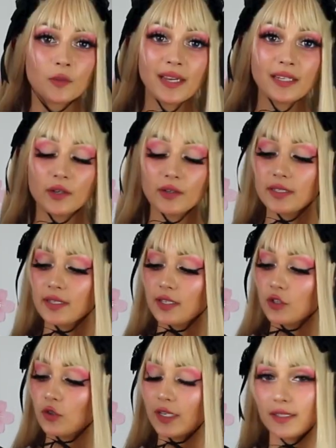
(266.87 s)
You might notice
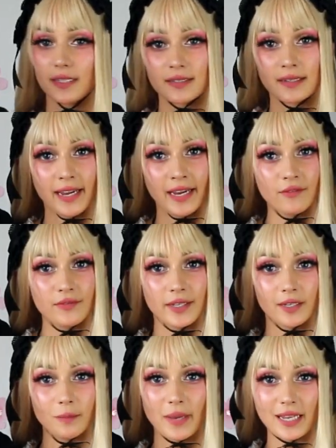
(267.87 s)
this dress doesn't have
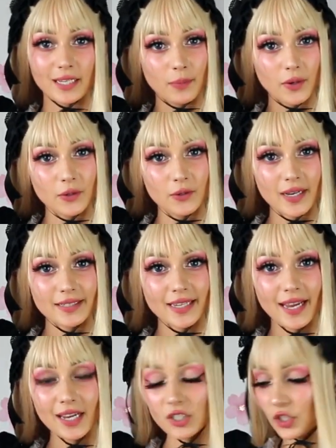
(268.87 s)
the belly bow
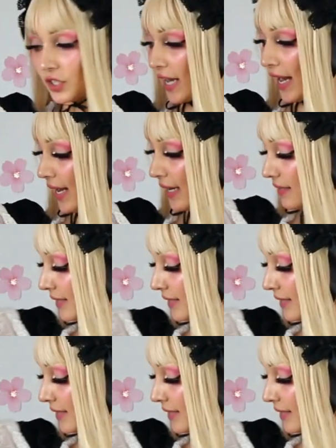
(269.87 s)
attached and